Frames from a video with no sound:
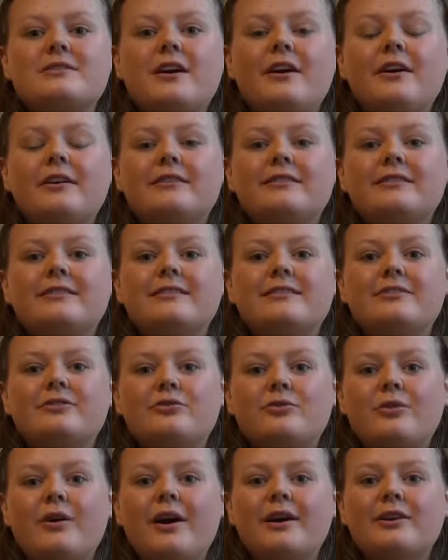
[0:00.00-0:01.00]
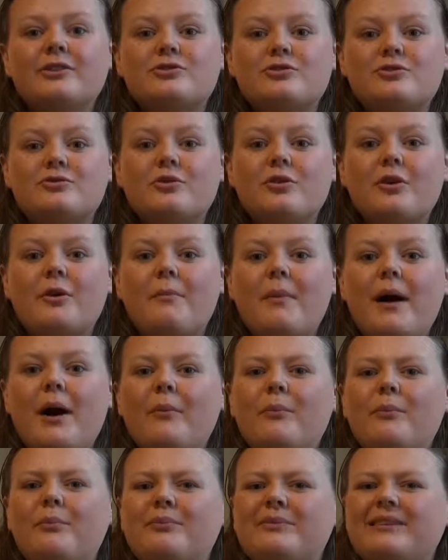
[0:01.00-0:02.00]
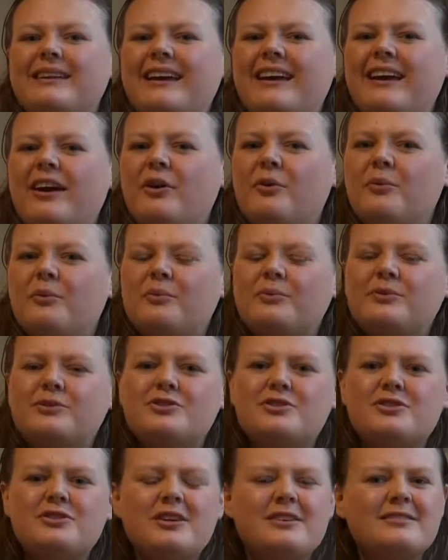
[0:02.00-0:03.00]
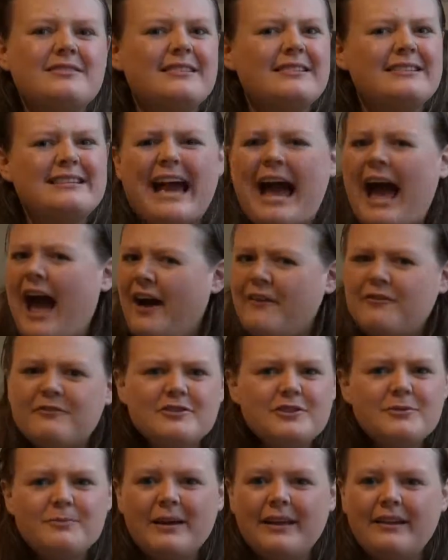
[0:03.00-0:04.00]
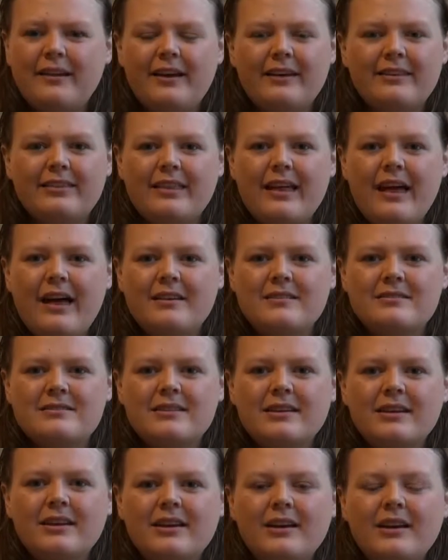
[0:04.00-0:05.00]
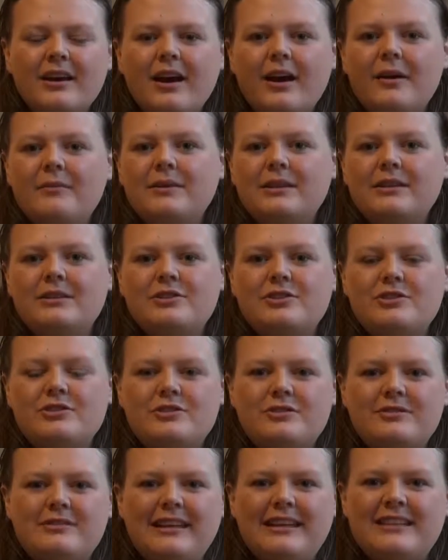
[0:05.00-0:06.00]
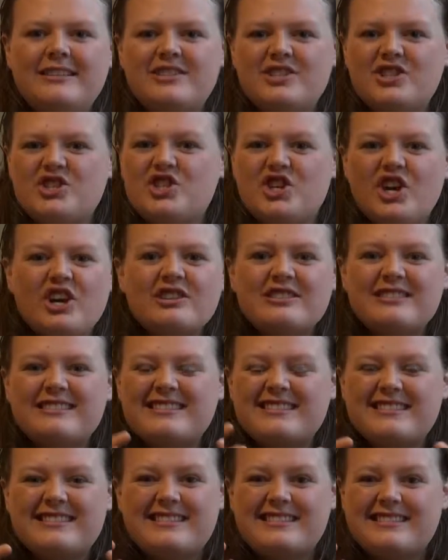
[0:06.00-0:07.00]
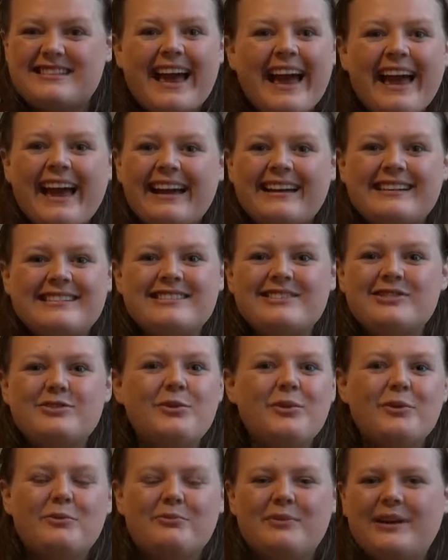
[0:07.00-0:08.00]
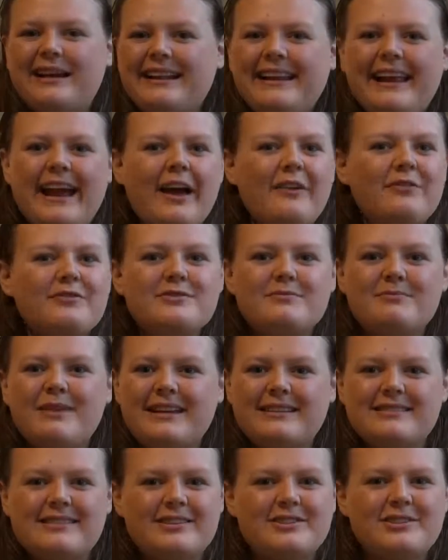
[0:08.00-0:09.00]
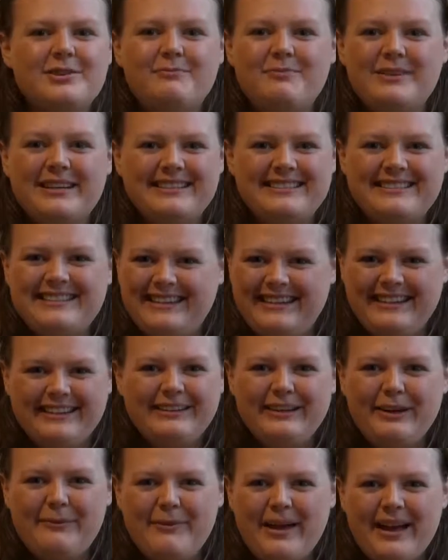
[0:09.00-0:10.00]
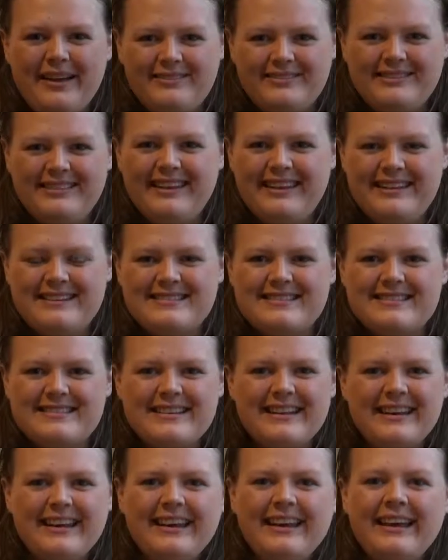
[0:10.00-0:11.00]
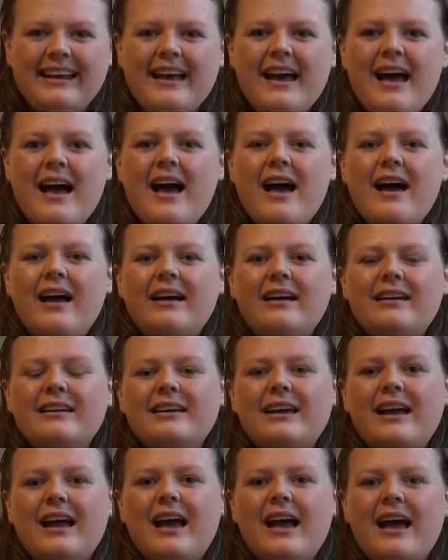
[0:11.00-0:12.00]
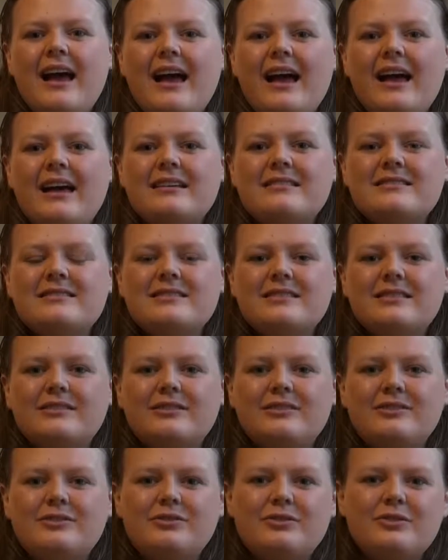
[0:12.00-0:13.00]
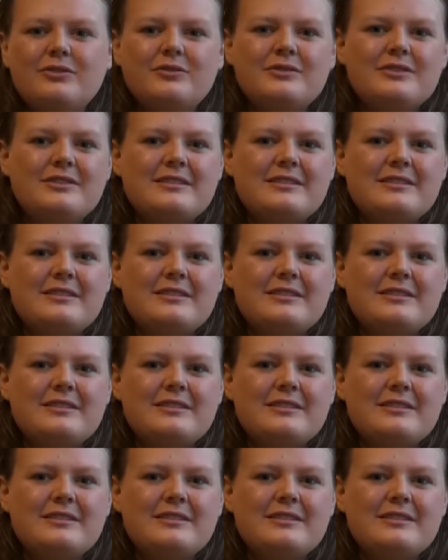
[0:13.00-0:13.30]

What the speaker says: title is trying to talk about, oh, does it have to be like that? I mean, it's just sex. Do we really have to make such a big deal about this? And sort of